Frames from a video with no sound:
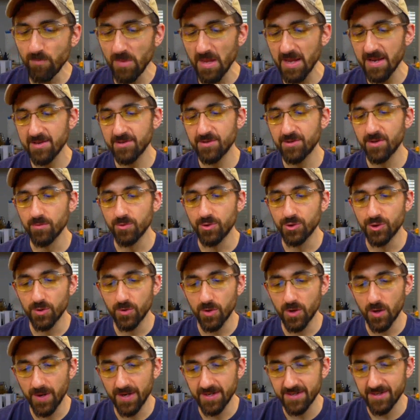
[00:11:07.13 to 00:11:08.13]
So
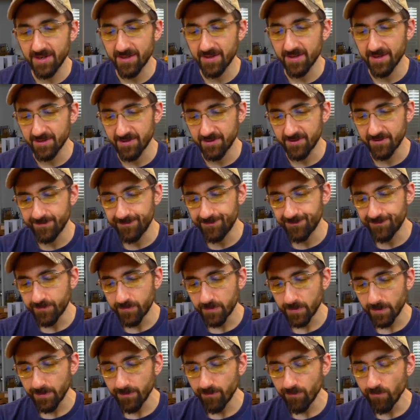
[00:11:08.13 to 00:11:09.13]
Juno had done this.
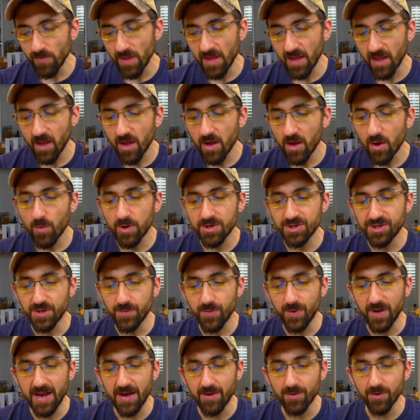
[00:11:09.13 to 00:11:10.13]
When she
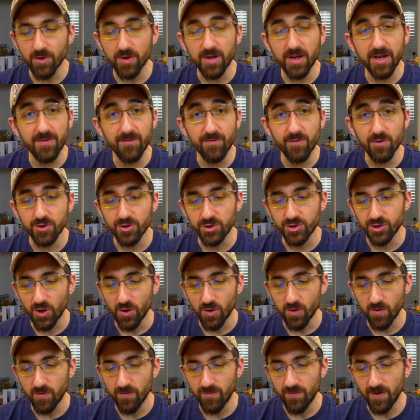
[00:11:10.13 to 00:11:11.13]
went out looking for
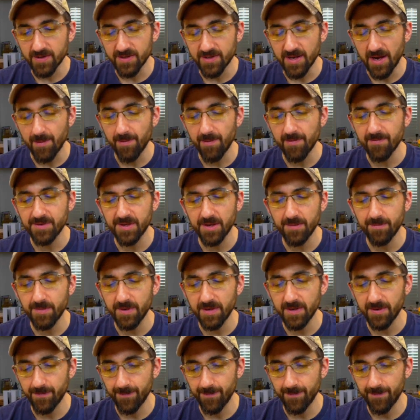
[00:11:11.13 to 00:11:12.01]
Jove on top of some